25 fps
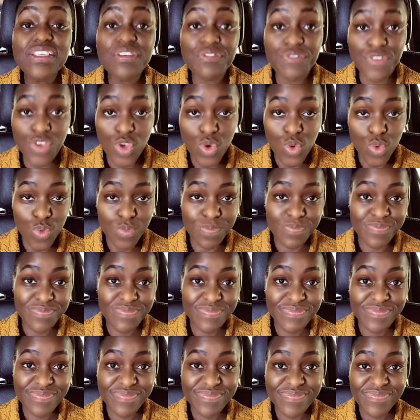interview.
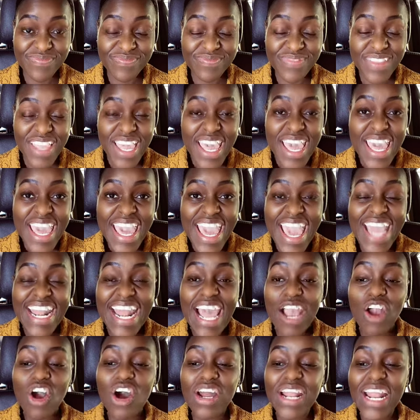
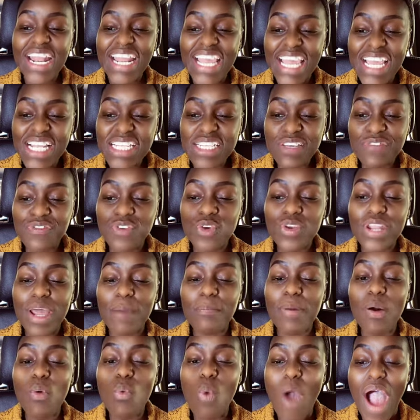And I got an interview,
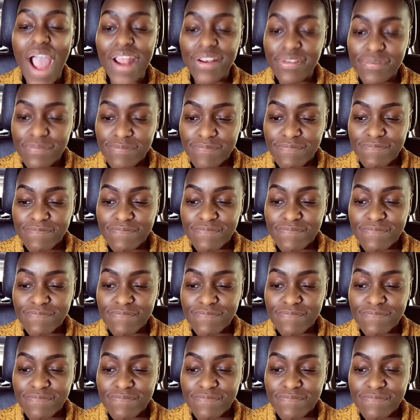number one,